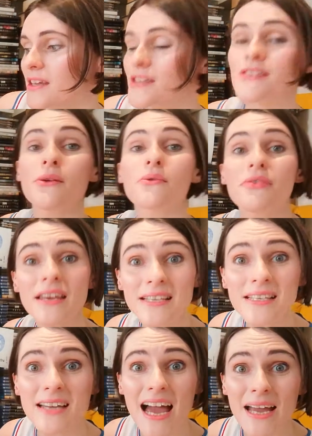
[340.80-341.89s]
So this
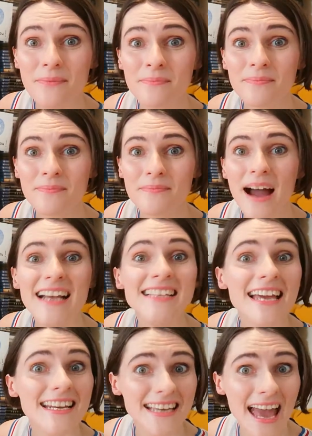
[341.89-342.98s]
time I
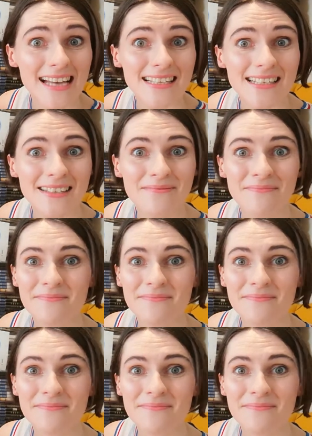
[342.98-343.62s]
said yes.